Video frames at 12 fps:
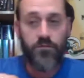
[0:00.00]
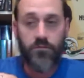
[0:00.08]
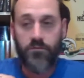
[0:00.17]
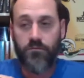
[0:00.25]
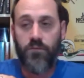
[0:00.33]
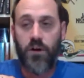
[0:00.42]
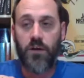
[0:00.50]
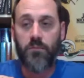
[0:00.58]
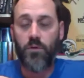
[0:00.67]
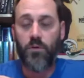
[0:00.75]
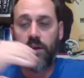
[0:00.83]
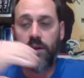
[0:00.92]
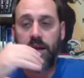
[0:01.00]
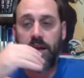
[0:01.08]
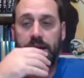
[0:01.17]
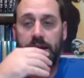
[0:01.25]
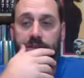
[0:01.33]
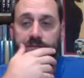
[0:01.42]
far more than
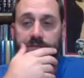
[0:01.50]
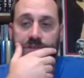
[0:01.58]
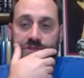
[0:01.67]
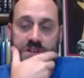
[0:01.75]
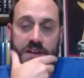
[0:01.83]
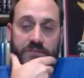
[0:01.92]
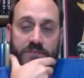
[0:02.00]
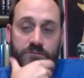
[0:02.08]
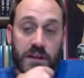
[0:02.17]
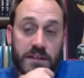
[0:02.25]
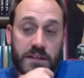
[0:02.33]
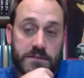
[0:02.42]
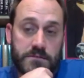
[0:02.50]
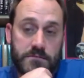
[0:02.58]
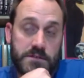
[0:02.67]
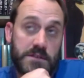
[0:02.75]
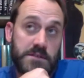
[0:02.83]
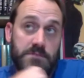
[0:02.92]
any other version I've read
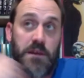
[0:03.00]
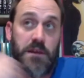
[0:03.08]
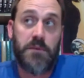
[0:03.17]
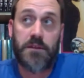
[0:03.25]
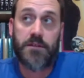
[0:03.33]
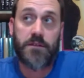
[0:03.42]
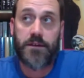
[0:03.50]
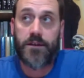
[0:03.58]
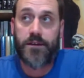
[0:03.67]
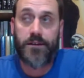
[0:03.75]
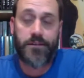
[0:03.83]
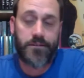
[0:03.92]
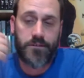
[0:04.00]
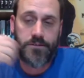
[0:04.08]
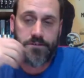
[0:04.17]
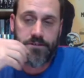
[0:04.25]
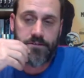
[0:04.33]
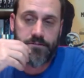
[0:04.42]
since maybe the Eric
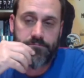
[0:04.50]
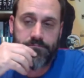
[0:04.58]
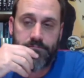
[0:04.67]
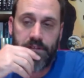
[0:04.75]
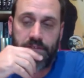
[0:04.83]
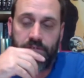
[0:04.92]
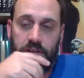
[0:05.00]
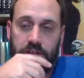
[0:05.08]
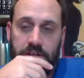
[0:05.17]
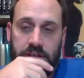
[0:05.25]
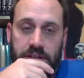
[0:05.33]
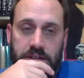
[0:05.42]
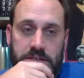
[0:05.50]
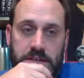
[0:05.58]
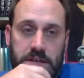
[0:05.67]
Larson McFarlane days.